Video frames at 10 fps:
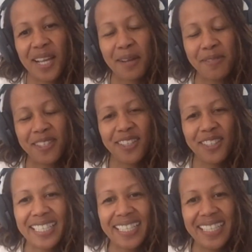
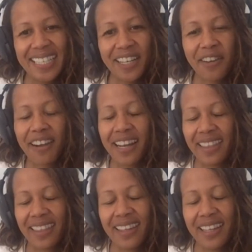Absolutely agree.
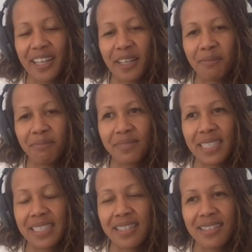I think
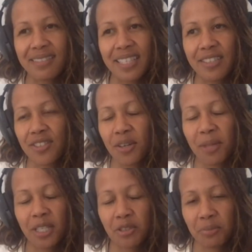there's so
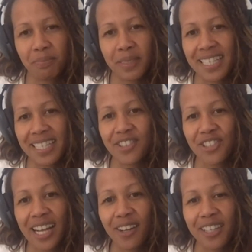much
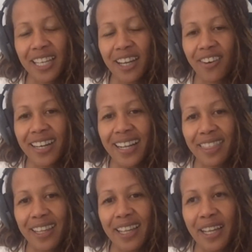potential out there, and
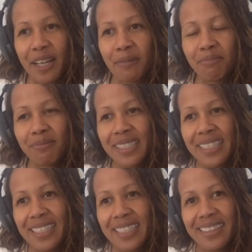I think
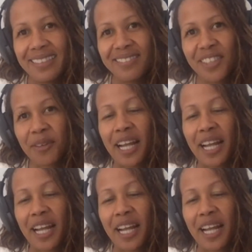you